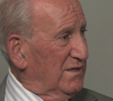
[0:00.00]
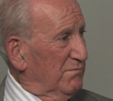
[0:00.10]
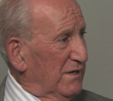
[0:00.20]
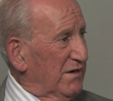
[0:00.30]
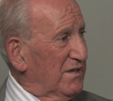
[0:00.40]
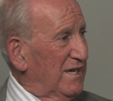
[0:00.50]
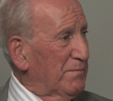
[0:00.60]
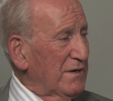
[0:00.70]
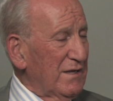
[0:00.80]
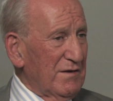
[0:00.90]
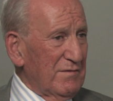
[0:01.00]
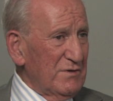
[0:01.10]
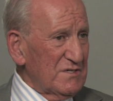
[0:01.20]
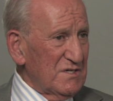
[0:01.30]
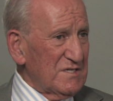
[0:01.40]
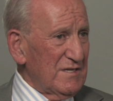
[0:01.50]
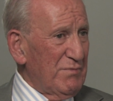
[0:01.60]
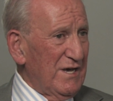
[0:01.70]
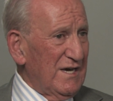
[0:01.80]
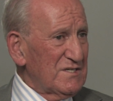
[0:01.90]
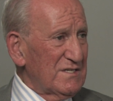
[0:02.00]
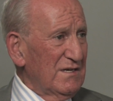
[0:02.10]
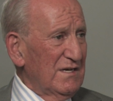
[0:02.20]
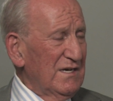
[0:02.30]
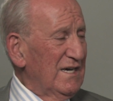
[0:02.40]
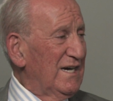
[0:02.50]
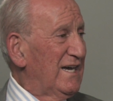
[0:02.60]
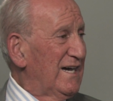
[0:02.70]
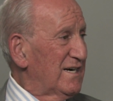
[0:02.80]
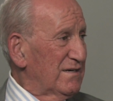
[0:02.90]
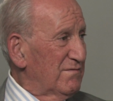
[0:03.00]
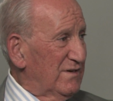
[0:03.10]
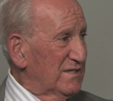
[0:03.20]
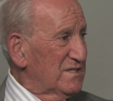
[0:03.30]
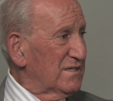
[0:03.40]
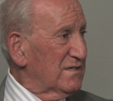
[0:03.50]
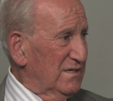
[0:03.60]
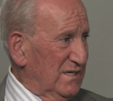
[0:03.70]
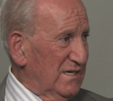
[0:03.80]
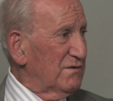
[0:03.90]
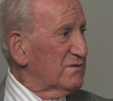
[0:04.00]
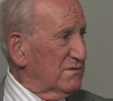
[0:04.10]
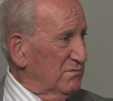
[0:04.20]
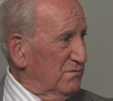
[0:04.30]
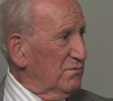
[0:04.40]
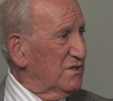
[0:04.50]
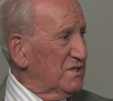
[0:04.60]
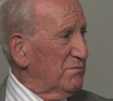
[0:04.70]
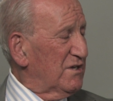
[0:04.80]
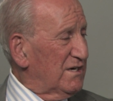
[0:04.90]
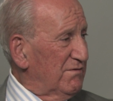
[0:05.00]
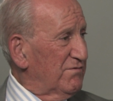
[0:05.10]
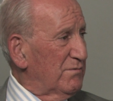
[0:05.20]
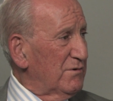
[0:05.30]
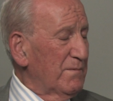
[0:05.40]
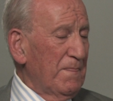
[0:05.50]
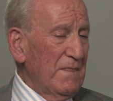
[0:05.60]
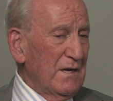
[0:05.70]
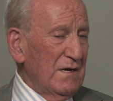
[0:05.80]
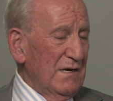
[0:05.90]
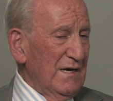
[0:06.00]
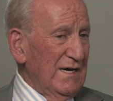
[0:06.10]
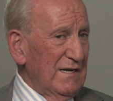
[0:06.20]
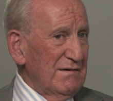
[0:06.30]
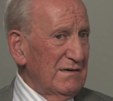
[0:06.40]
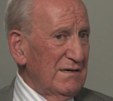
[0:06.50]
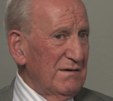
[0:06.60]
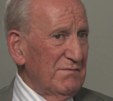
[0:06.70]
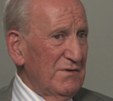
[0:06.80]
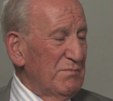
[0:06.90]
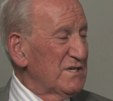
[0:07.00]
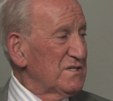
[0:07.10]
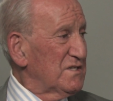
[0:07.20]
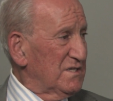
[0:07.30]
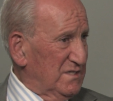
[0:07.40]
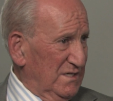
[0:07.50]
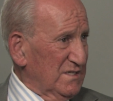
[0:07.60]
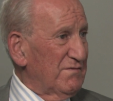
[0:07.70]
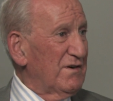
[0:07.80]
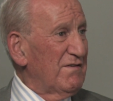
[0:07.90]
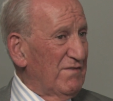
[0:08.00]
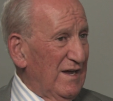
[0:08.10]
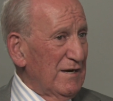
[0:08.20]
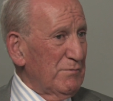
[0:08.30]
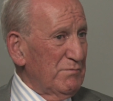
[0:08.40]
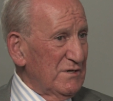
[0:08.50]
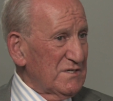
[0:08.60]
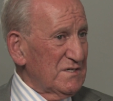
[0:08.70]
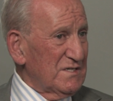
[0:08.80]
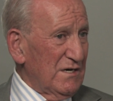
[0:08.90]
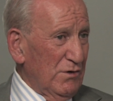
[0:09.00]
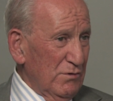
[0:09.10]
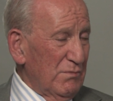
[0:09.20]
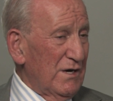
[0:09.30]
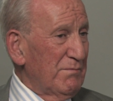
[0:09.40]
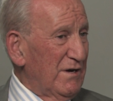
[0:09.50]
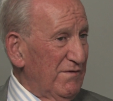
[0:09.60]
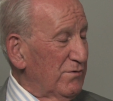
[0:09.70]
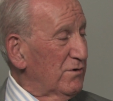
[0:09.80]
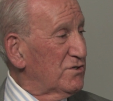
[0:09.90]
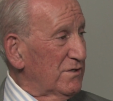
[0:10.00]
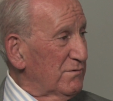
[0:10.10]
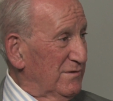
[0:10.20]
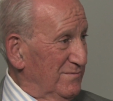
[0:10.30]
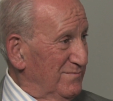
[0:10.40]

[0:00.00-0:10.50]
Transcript: amount of capital out of the business in the past and had it invested, and I was reasonably comfortable. And the business is a very valuable business and owned by my 4 children.